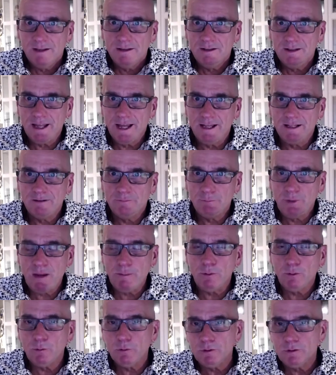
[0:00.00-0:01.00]
that
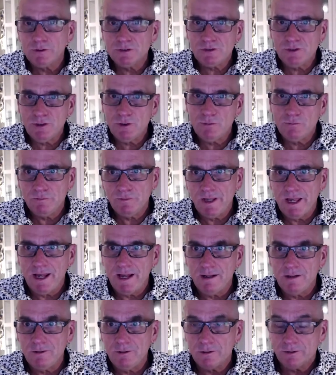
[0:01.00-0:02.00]
people will assume
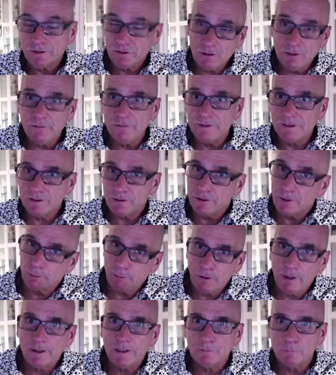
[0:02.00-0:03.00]
that your service or your
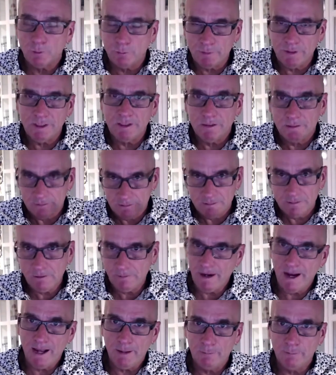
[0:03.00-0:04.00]
product will be
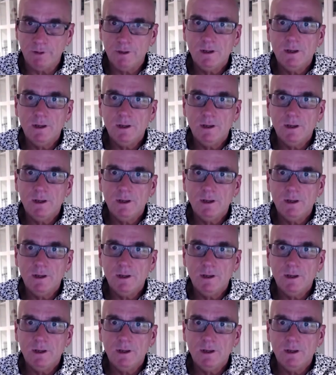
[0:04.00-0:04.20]
crap.